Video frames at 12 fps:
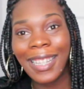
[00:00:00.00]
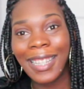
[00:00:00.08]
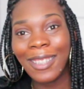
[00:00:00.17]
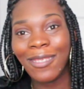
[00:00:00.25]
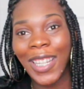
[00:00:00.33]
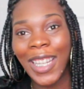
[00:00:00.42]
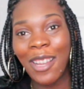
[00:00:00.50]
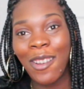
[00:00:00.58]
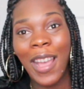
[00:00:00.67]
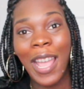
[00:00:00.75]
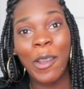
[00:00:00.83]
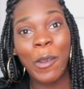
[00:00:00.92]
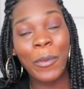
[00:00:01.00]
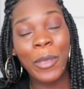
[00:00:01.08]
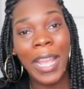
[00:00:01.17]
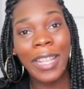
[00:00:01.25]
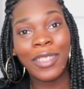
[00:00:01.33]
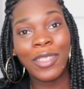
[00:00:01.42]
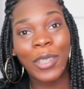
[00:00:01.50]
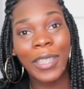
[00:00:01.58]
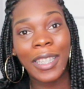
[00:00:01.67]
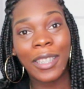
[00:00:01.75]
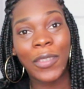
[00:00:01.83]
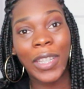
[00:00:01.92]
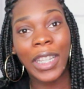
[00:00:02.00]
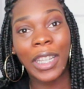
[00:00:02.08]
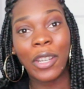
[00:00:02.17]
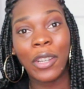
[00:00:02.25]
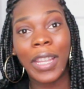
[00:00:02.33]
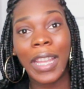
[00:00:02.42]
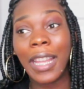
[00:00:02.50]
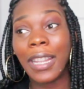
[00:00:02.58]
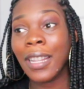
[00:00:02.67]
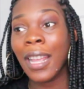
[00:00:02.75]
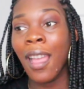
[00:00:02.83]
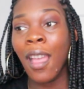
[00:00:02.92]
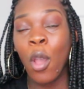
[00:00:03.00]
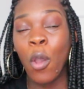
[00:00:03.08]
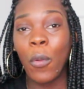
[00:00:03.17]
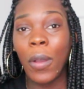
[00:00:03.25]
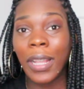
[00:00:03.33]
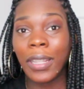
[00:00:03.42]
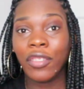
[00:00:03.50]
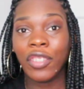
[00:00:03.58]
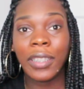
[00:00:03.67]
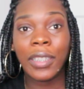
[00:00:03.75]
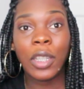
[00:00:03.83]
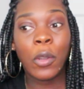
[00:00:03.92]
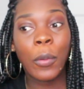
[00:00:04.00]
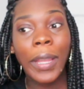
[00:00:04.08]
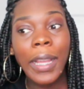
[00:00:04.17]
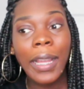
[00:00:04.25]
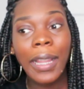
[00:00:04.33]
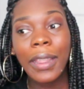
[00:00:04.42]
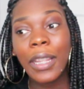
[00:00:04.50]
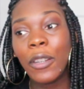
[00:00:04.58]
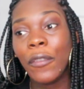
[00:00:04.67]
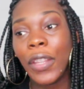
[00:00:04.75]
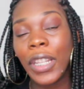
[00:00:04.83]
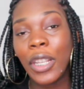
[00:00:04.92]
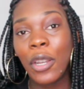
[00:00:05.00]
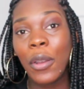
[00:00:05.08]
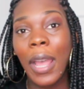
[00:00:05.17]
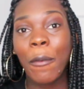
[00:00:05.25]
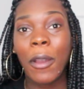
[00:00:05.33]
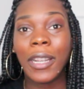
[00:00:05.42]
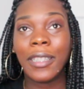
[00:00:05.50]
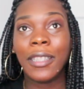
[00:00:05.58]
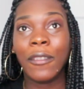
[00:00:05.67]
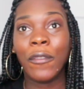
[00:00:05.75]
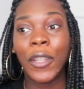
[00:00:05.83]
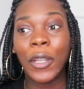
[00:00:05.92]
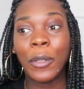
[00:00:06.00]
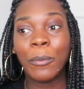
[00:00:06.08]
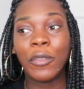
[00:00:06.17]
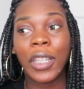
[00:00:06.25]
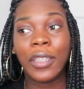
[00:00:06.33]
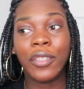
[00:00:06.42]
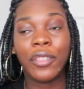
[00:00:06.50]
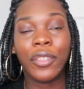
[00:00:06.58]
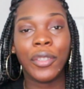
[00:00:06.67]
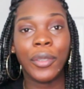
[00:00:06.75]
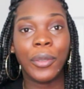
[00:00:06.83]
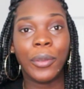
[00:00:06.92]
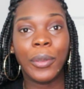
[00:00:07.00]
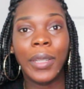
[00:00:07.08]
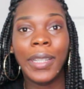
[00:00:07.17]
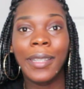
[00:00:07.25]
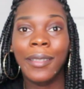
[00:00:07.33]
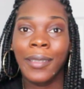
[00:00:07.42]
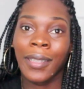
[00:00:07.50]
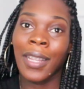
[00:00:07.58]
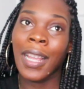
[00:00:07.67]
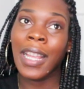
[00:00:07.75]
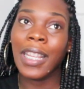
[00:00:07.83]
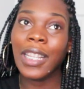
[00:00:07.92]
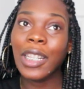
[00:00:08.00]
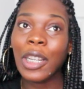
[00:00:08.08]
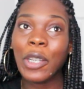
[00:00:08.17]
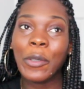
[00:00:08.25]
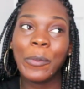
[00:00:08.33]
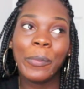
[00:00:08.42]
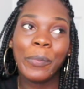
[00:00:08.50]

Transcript: this video. I hope you guys enjoyed this video. It was just a quick little video I wanted to film just to, you know,